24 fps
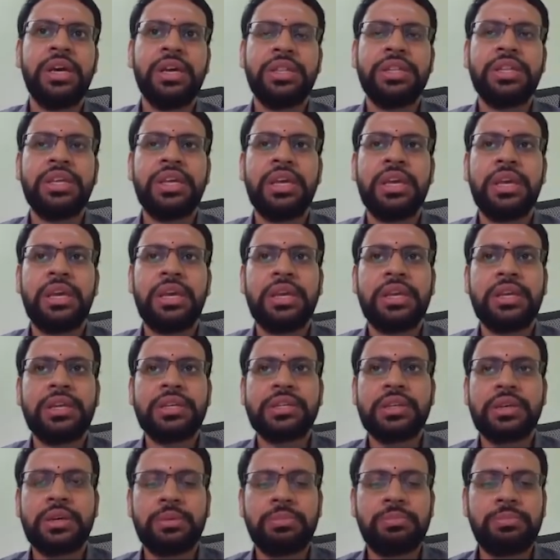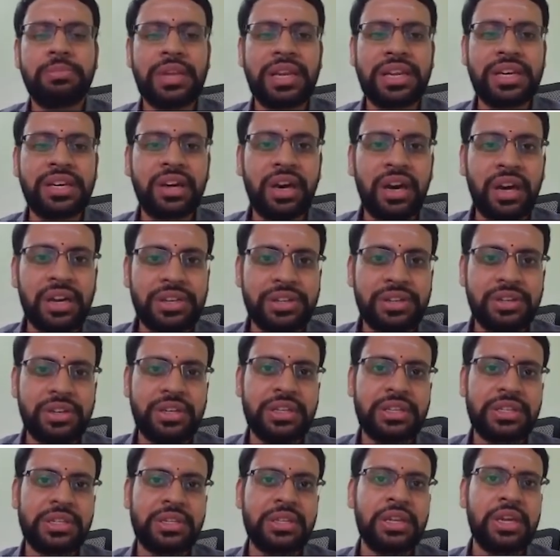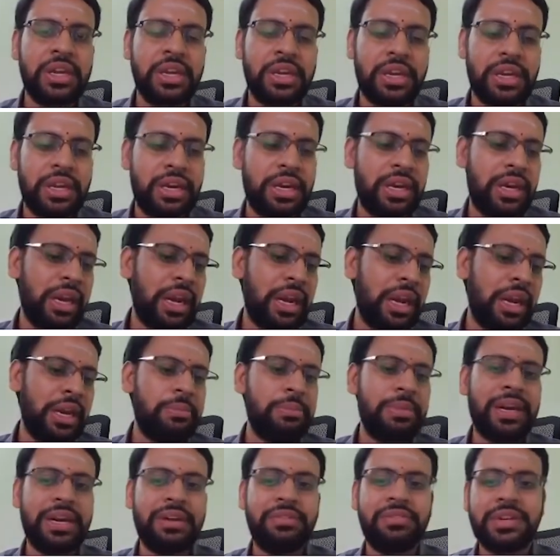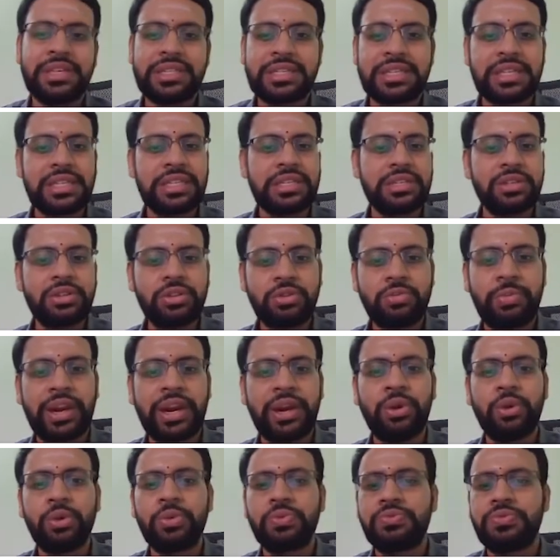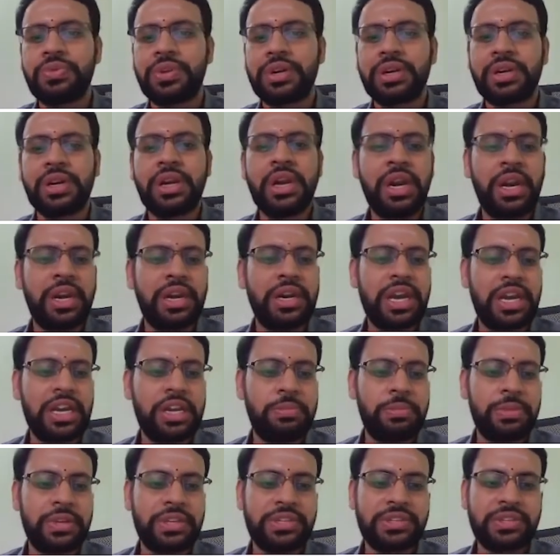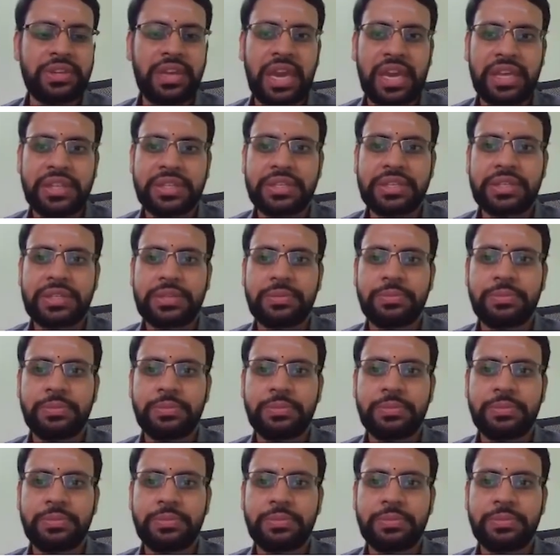the blood arteries and blood vessels, you may go for dynamic scans.